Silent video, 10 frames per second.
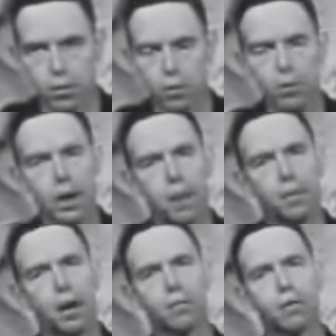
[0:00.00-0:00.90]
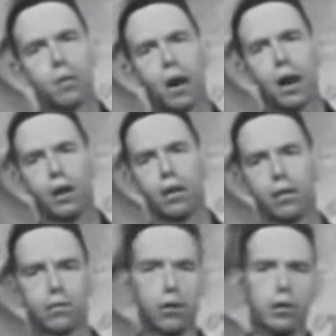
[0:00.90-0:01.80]
What would happen after a while?
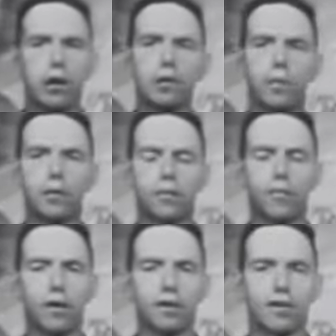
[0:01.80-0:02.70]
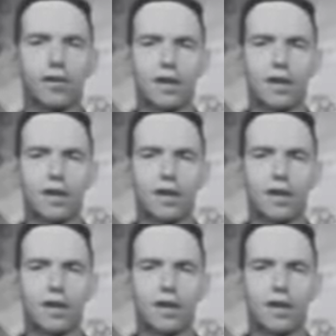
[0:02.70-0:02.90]
Of course, I suppose at first,